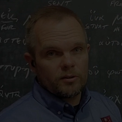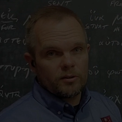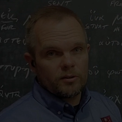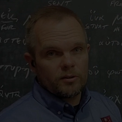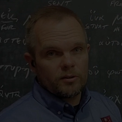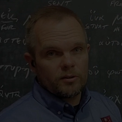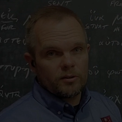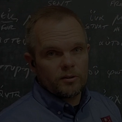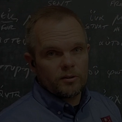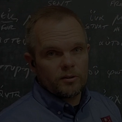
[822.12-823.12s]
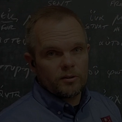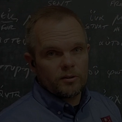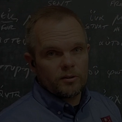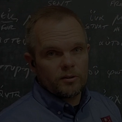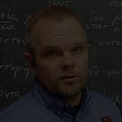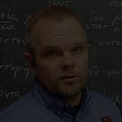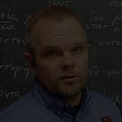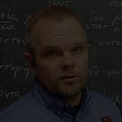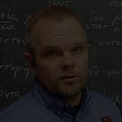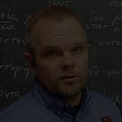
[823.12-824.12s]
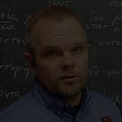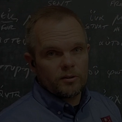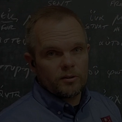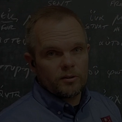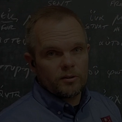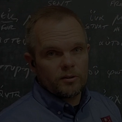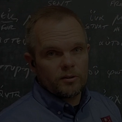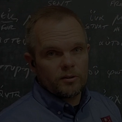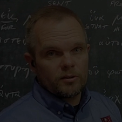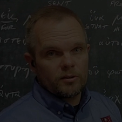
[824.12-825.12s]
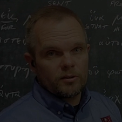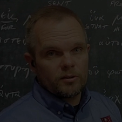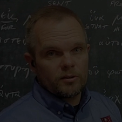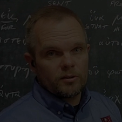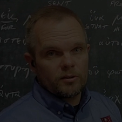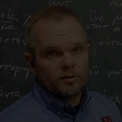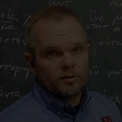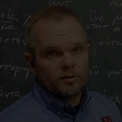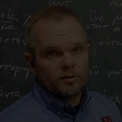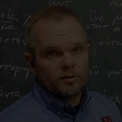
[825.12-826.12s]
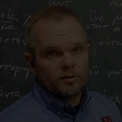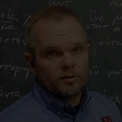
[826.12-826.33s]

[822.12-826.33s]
(no lip movement)